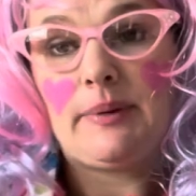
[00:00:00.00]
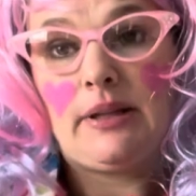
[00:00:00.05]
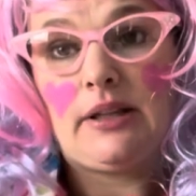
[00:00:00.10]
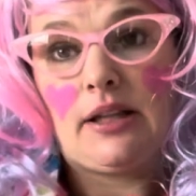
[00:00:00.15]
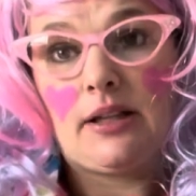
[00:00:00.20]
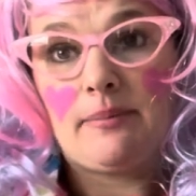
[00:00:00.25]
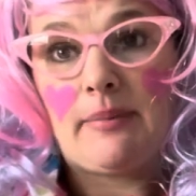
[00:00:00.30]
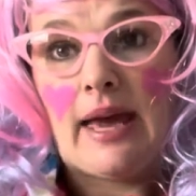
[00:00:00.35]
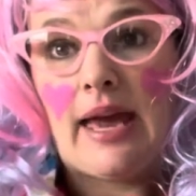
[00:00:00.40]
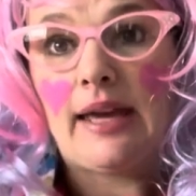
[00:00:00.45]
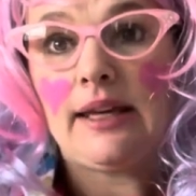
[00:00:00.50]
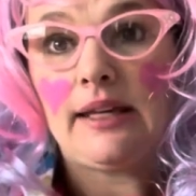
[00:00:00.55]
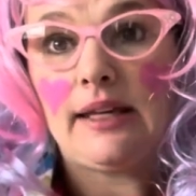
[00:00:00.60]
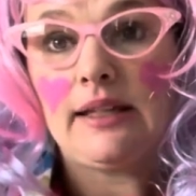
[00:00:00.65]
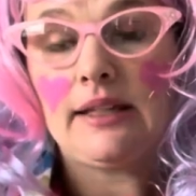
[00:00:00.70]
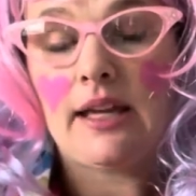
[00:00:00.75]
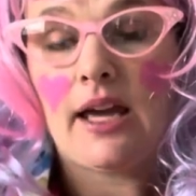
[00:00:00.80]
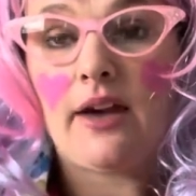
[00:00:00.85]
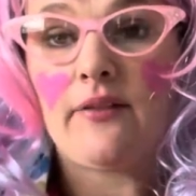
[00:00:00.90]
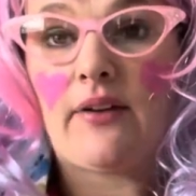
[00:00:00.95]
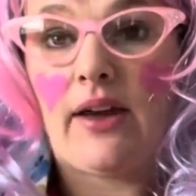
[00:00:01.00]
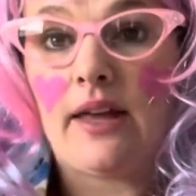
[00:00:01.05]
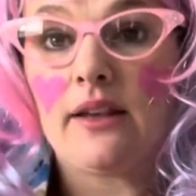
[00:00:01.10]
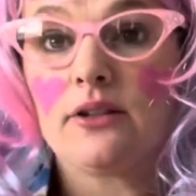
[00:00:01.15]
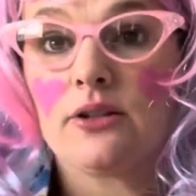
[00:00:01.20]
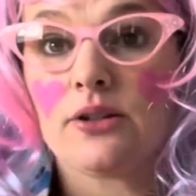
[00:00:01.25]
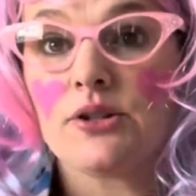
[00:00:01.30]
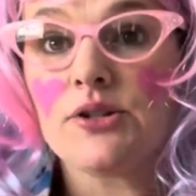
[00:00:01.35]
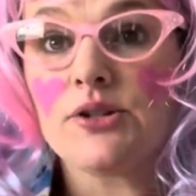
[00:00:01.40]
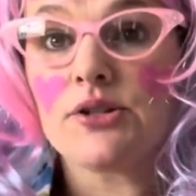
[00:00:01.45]
like Maggie and have
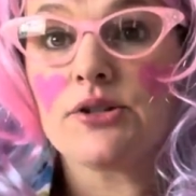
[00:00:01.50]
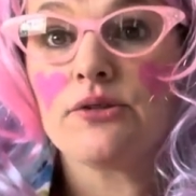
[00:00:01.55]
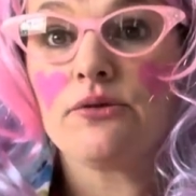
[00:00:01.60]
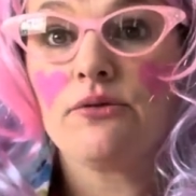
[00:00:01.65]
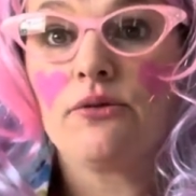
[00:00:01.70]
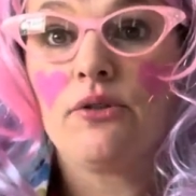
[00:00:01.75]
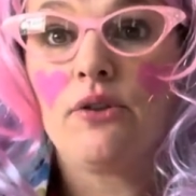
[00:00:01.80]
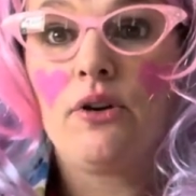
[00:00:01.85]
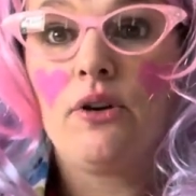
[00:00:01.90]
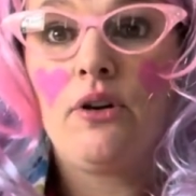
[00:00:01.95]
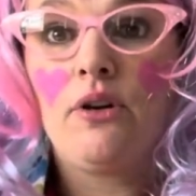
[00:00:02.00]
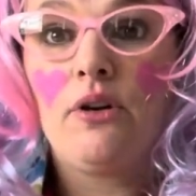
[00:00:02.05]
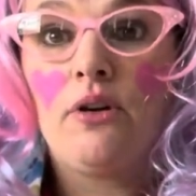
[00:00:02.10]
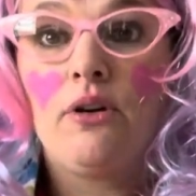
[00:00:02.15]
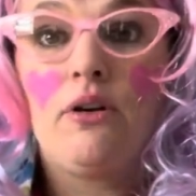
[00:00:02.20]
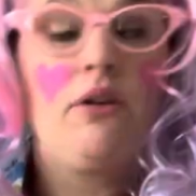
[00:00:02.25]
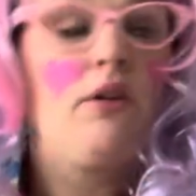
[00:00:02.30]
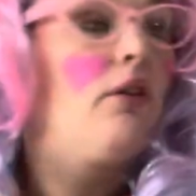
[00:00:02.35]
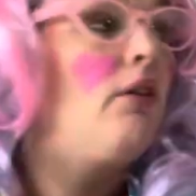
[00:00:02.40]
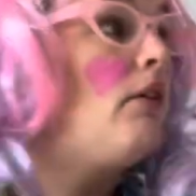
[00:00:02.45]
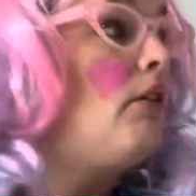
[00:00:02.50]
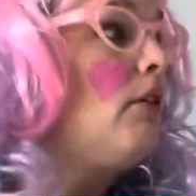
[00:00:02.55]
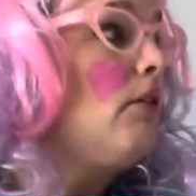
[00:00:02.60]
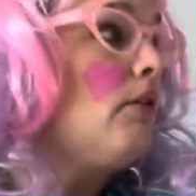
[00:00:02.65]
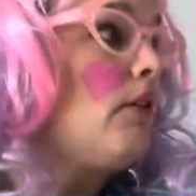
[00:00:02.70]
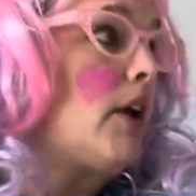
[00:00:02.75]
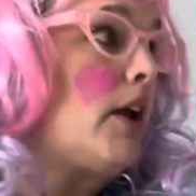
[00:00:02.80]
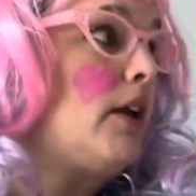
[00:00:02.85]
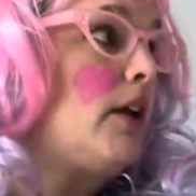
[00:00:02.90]
antlers. Right?